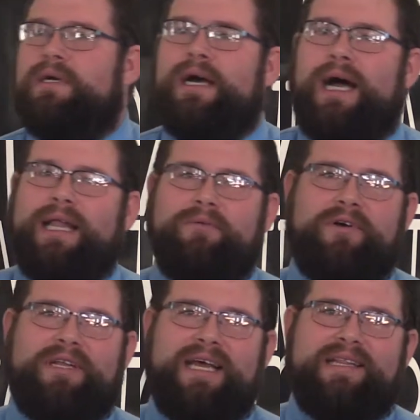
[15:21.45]

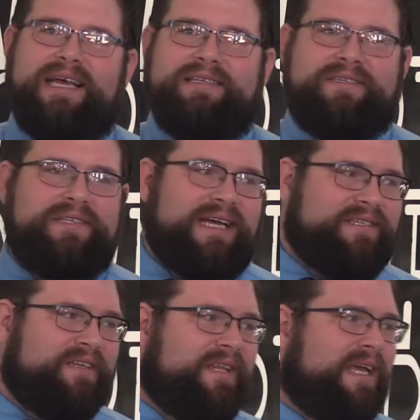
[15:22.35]
Hollywood, that, that's,
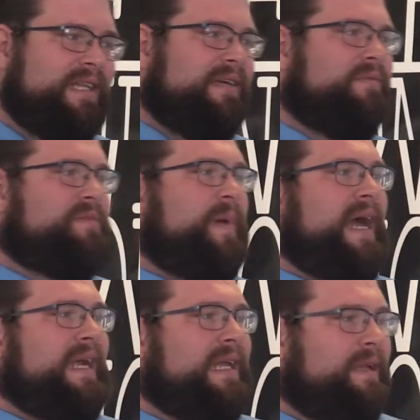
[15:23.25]
that's a thing that was
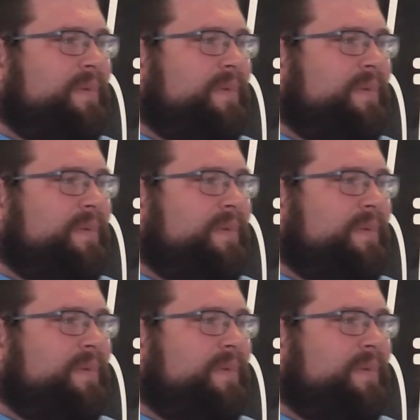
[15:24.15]
back in the